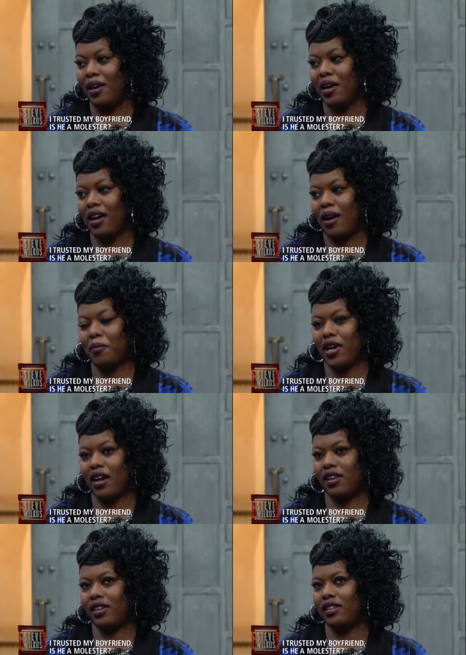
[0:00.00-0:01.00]
Yeah.
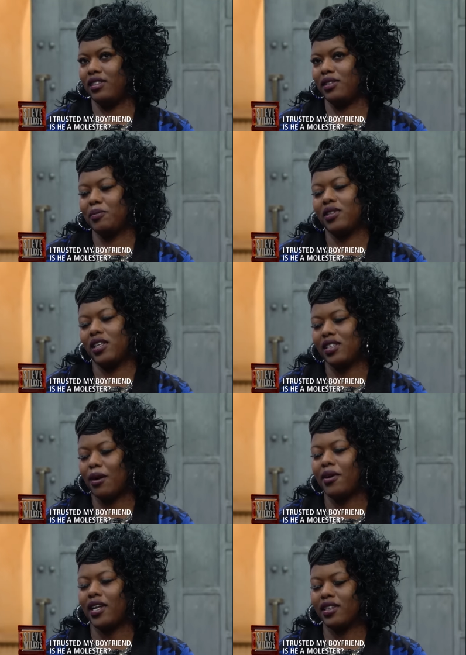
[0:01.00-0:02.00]
But it's some things I
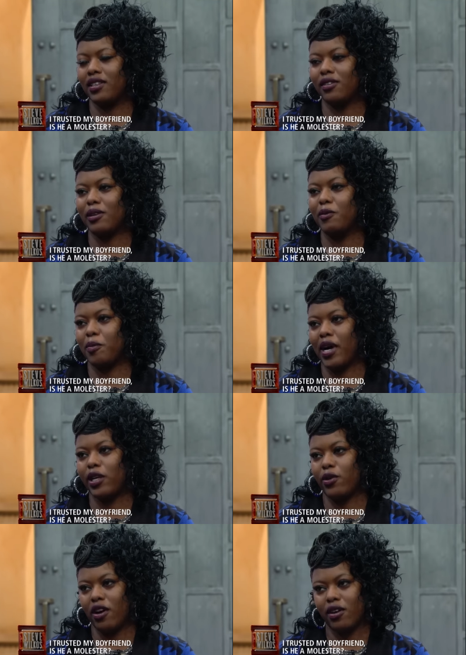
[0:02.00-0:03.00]
will have to clear up with my
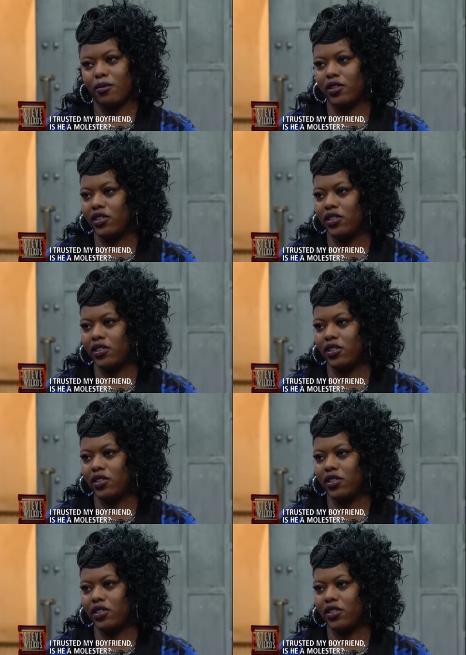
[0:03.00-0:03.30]
daughter where